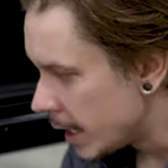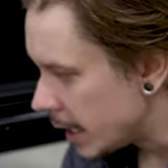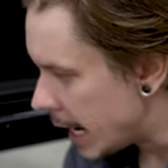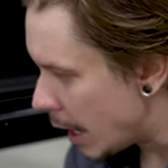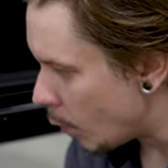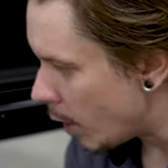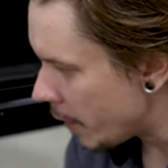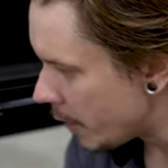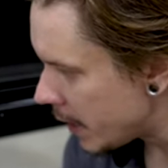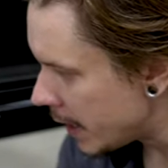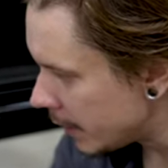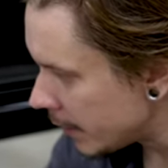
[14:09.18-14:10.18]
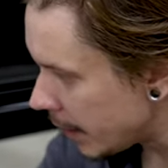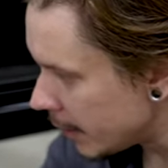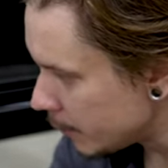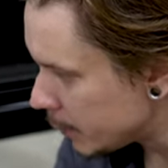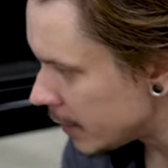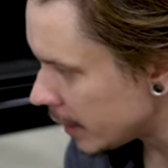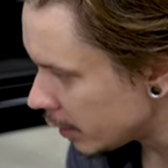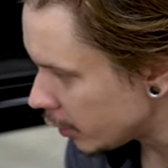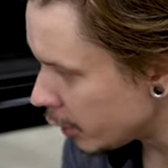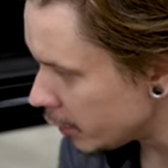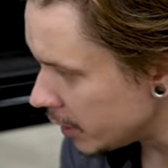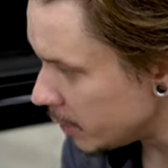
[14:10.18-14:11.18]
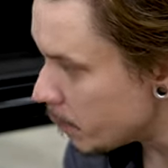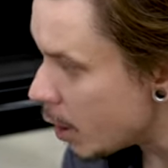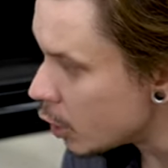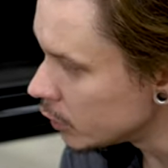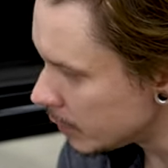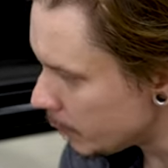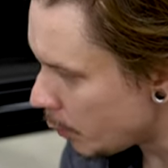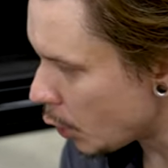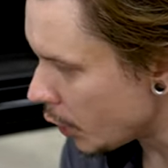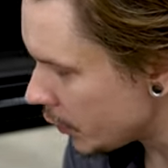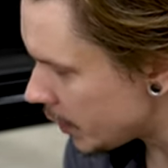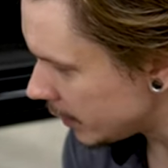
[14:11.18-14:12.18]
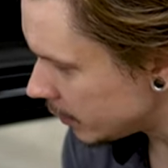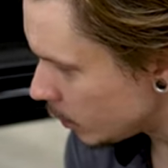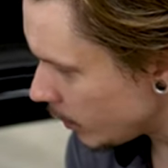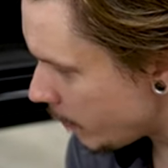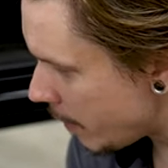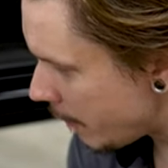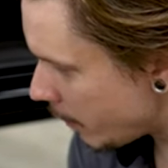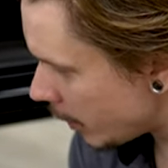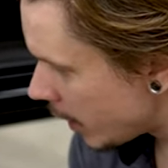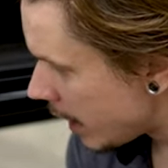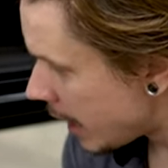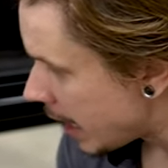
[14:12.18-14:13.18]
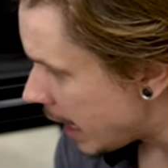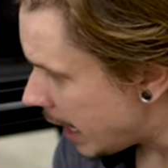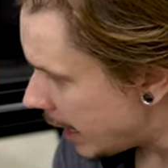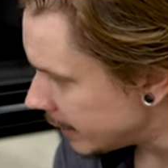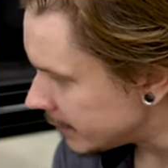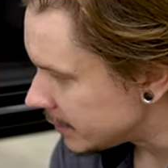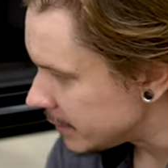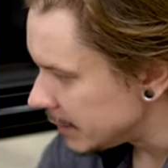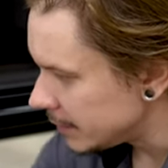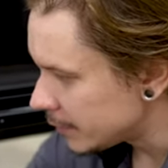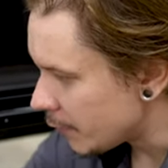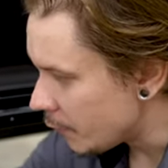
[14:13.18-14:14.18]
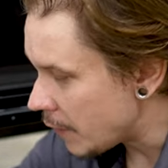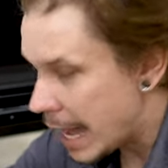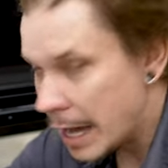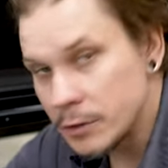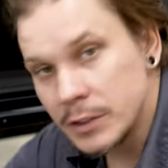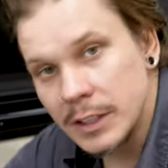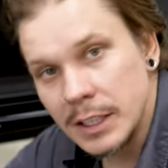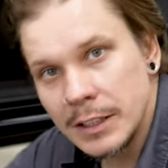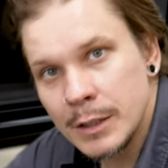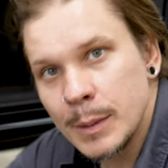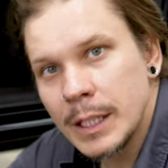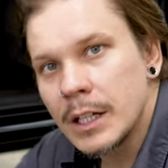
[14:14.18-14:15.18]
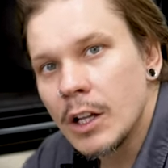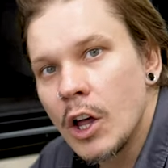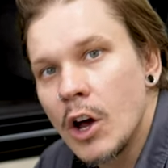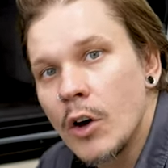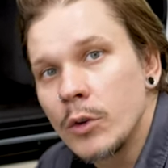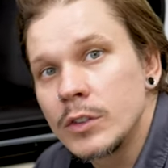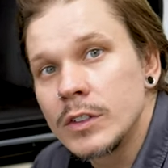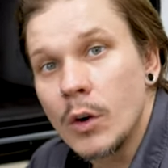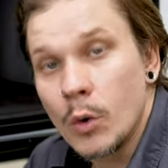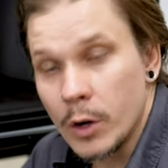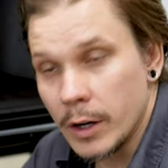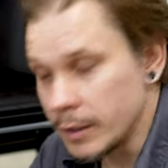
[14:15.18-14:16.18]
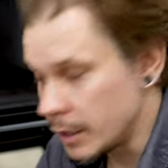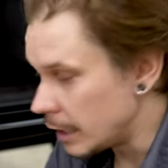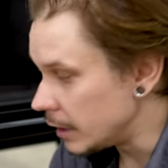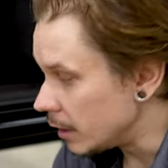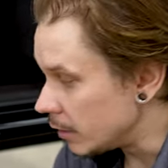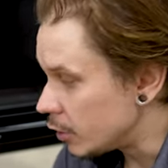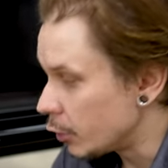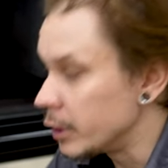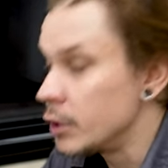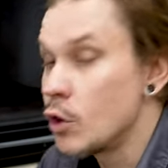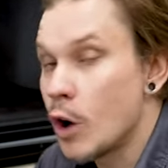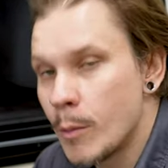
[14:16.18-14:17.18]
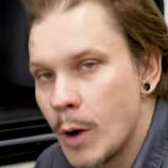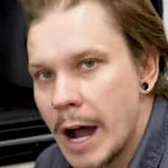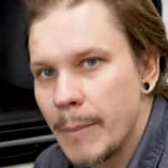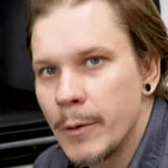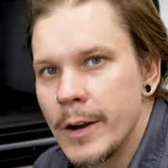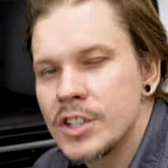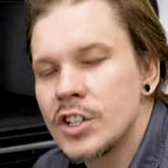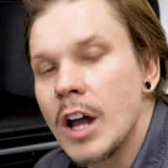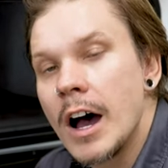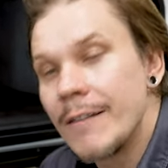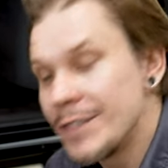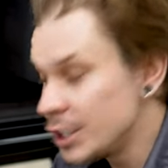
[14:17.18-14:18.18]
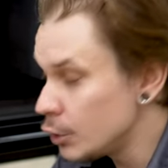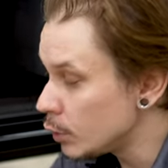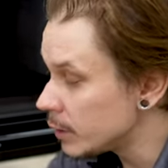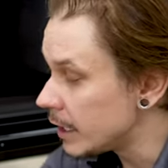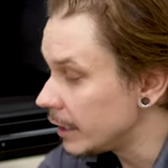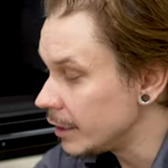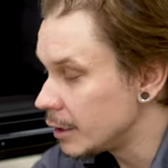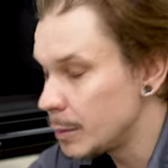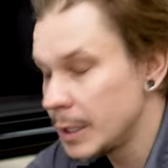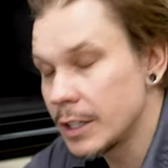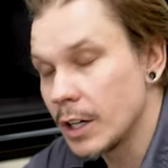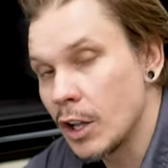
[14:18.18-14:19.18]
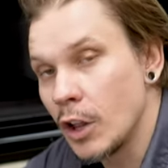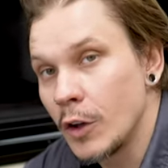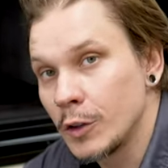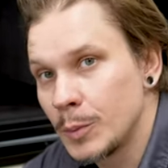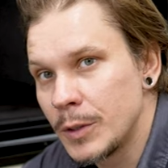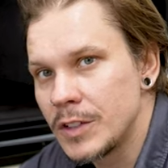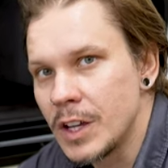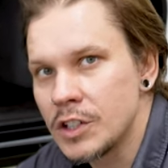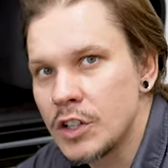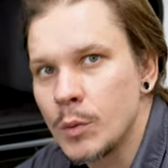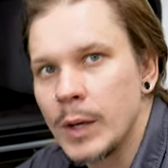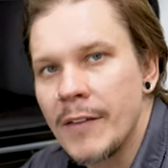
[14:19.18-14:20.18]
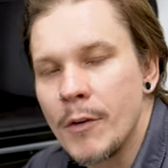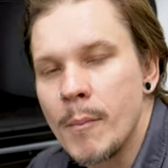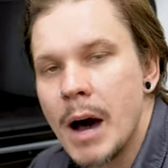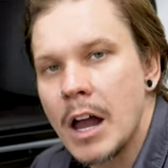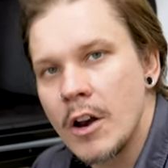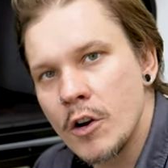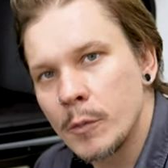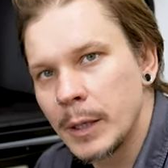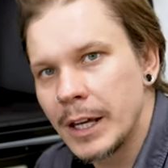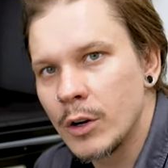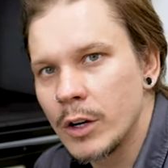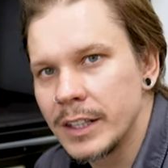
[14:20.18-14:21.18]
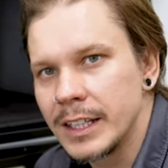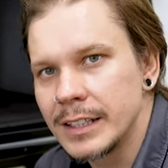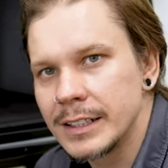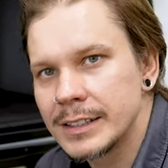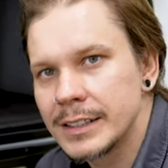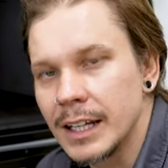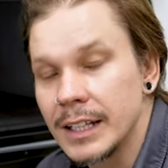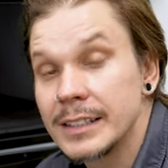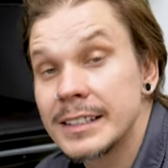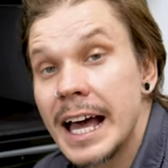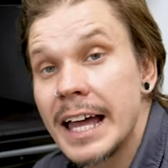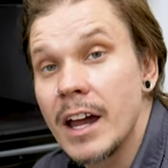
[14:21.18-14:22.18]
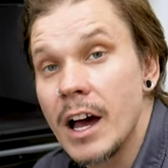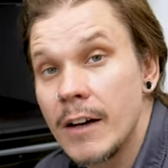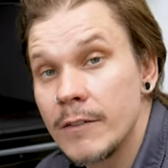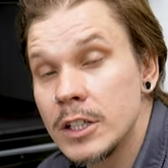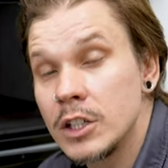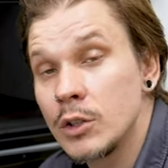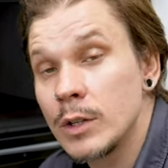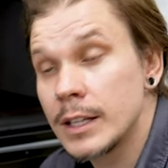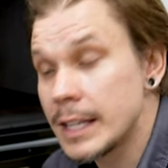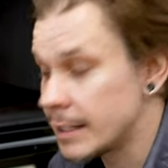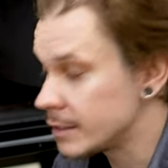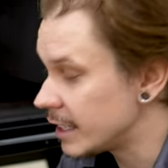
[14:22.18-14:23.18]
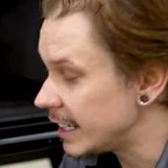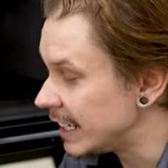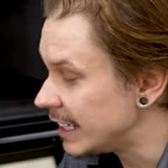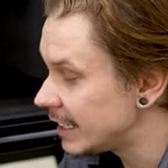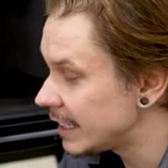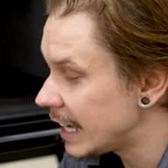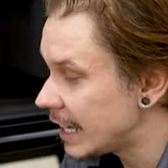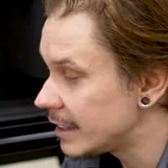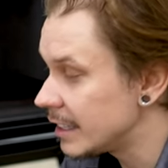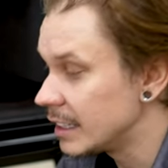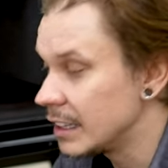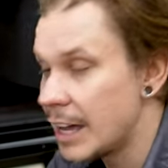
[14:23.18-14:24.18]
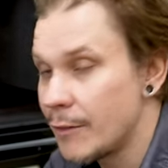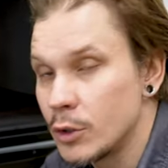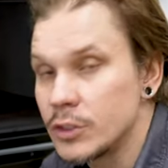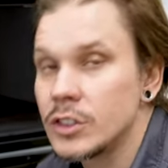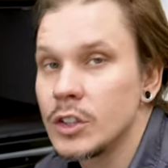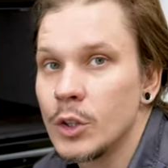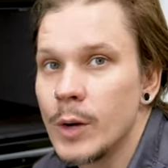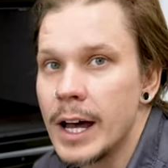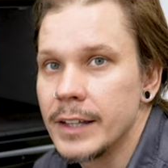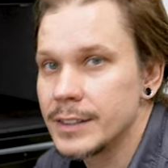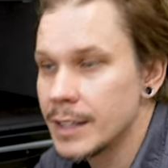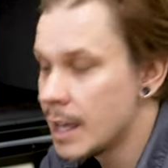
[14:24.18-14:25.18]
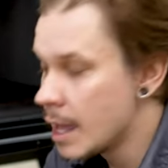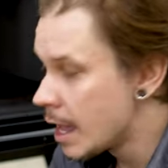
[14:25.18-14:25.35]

Now, one thing in particular, the most important thing to remember uh, is these valves need to be closed or they during normal operation of the unit, they need to be in a closed position. We have a monitor panel on the in inside of the unit that is gonna indicate the levels to us.